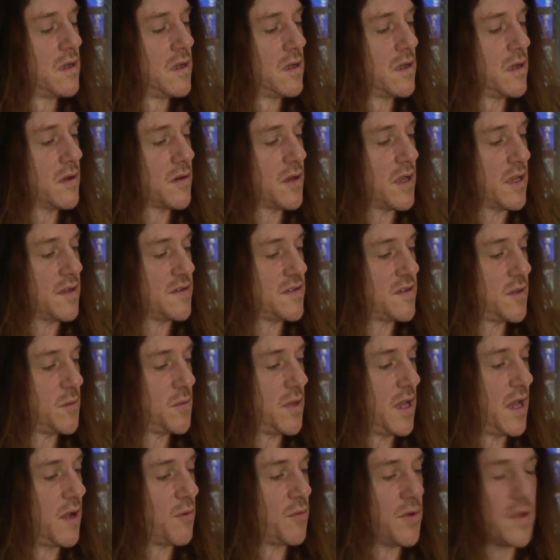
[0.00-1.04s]
Okay,
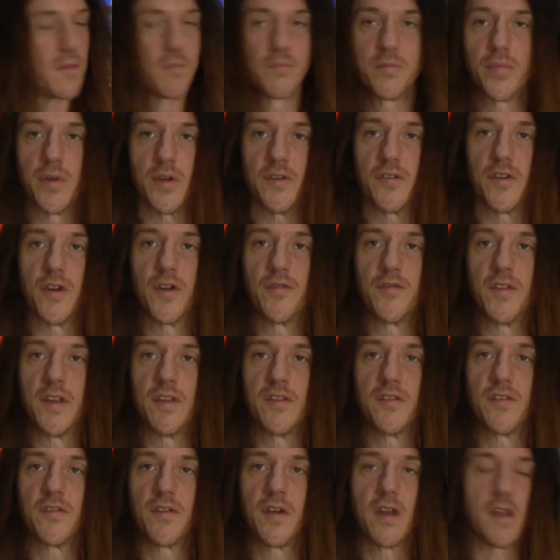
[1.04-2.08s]
somehow we preserved these
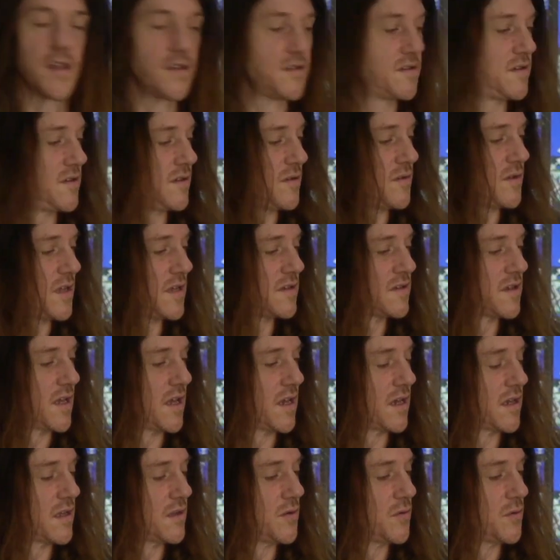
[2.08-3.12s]
strings too. That's
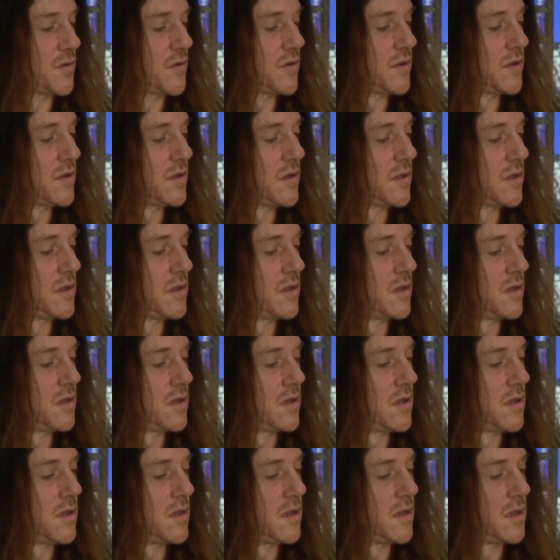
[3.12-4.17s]
kind of cool.
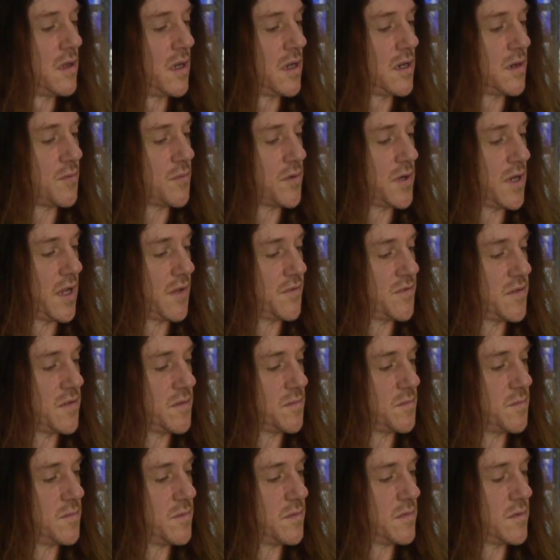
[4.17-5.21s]
I didn't want to have
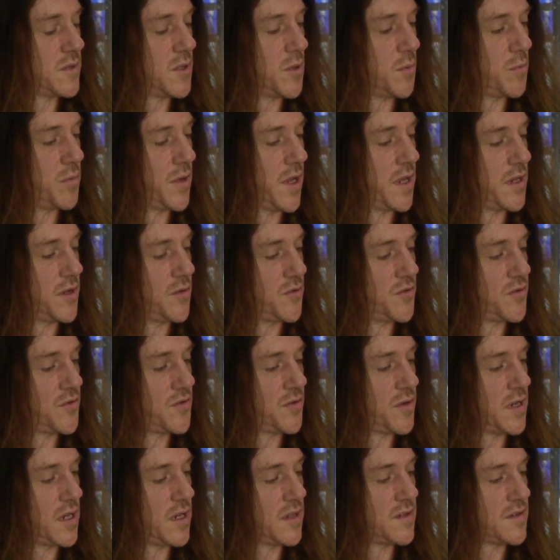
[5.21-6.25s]
to go buy new
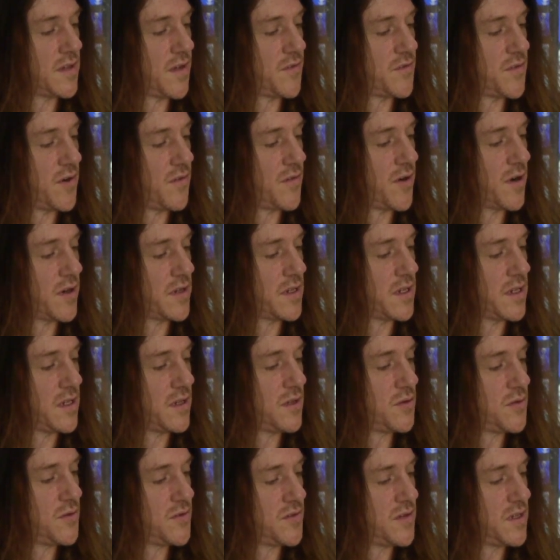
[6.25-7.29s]
strings after I've hardly
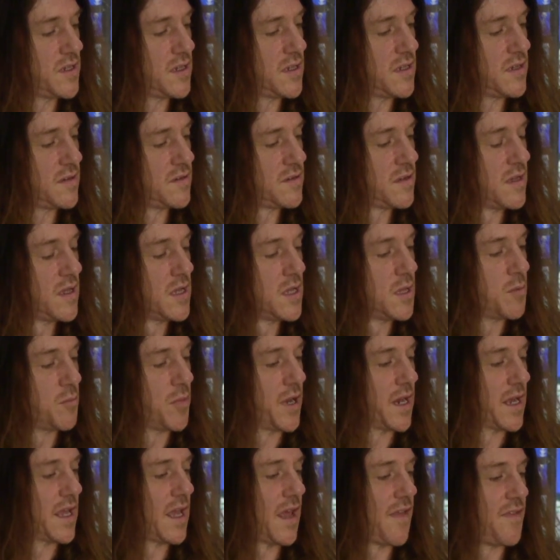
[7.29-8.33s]
used these,
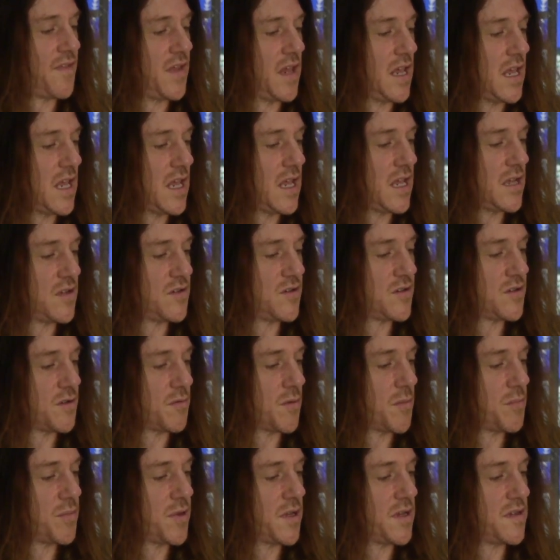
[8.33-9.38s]
but I got the itch to
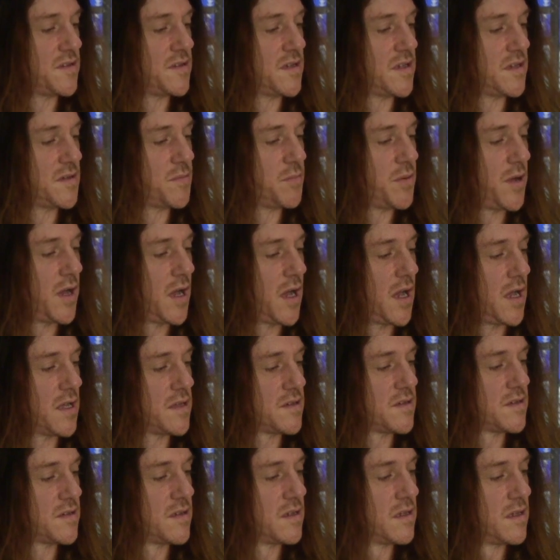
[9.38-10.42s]
replace these
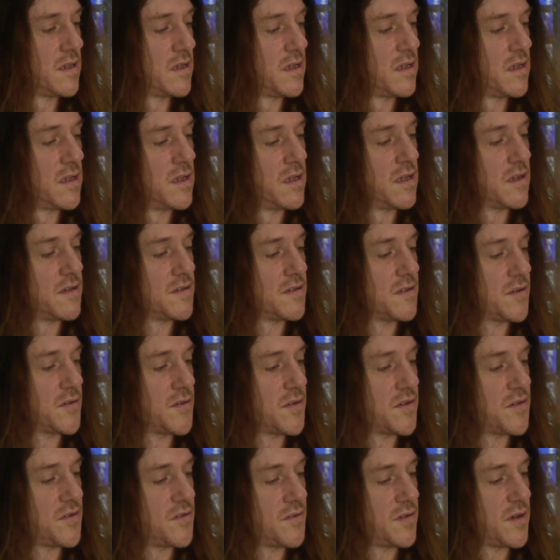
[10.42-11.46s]
pots, so
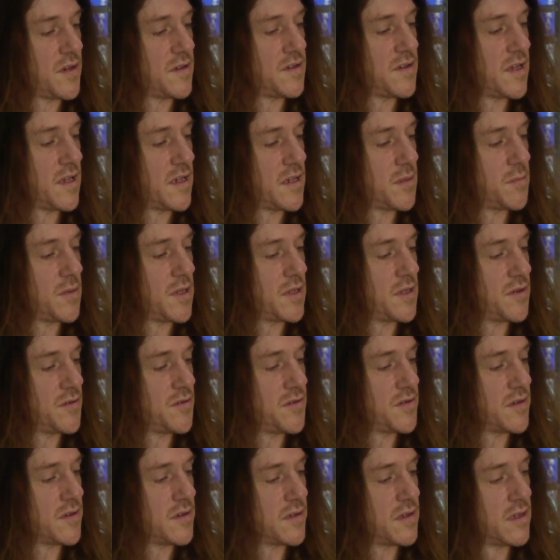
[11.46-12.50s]
the strings had to be
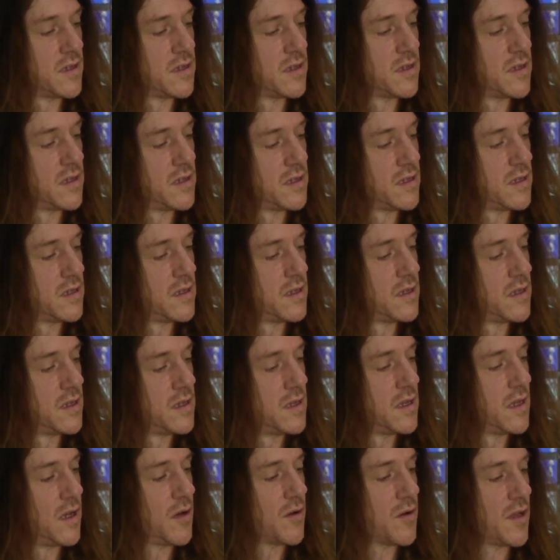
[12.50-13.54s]
loosened.
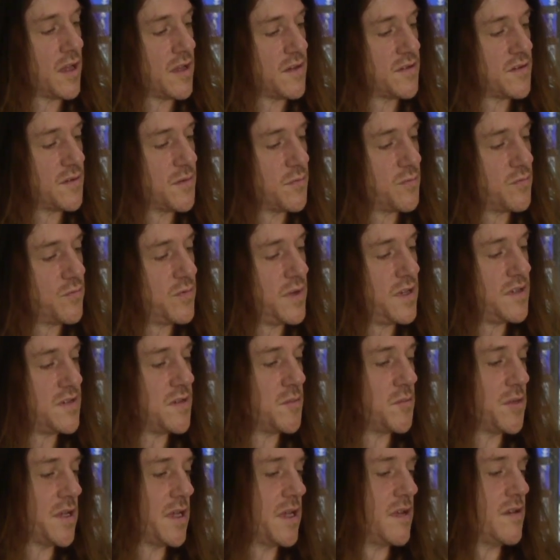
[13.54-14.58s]
Okay, so
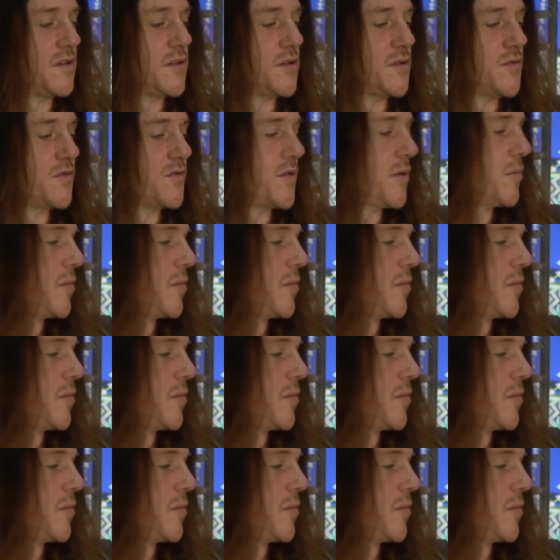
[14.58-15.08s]
reasonably in tune for a